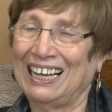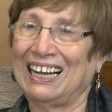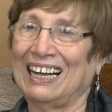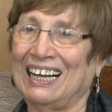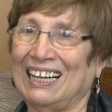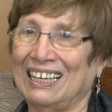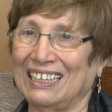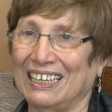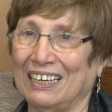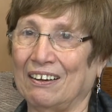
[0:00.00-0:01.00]
uh,
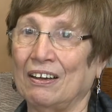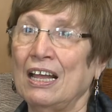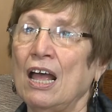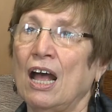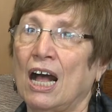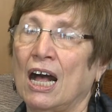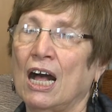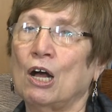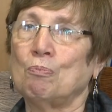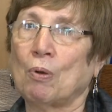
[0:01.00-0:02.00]
there.
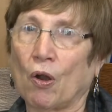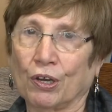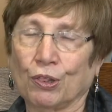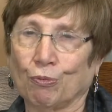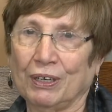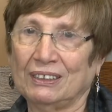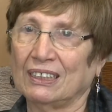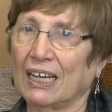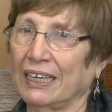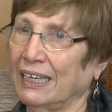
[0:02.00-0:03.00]
Uh, part of the
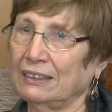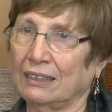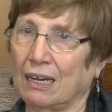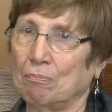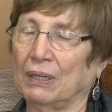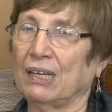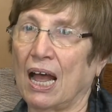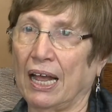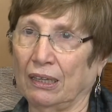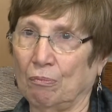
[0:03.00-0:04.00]
reason I ended up in
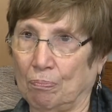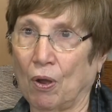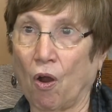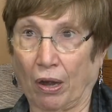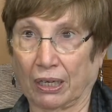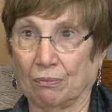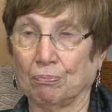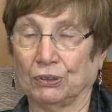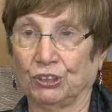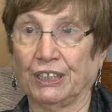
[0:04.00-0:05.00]
Highland Park in
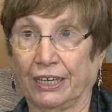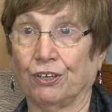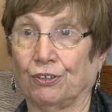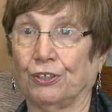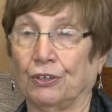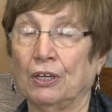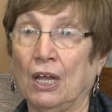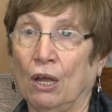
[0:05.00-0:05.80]
particular